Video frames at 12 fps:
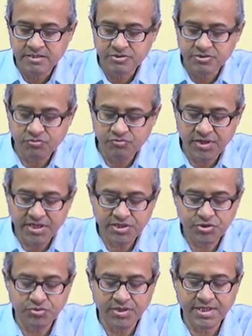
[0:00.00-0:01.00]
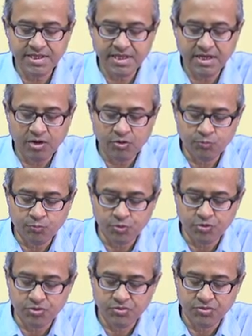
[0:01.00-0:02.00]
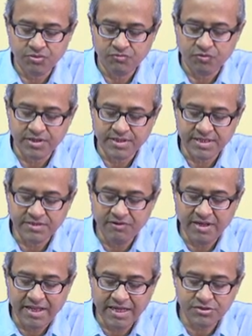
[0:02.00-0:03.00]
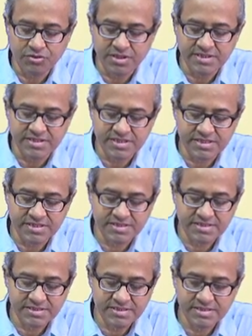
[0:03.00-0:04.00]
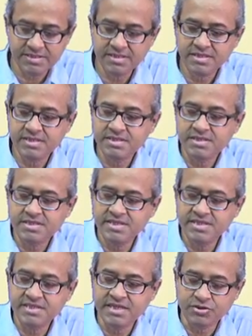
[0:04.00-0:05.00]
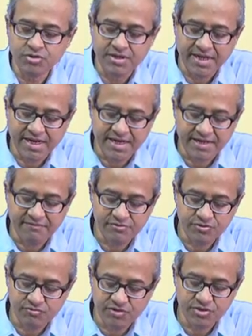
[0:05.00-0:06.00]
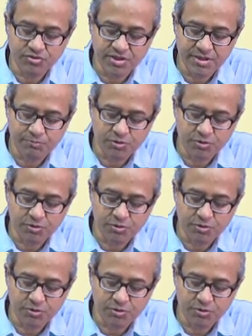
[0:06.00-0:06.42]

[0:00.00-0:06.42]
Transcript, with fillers: So, we are showing the output voltage well actually this is this is actually negative. So, we are showing the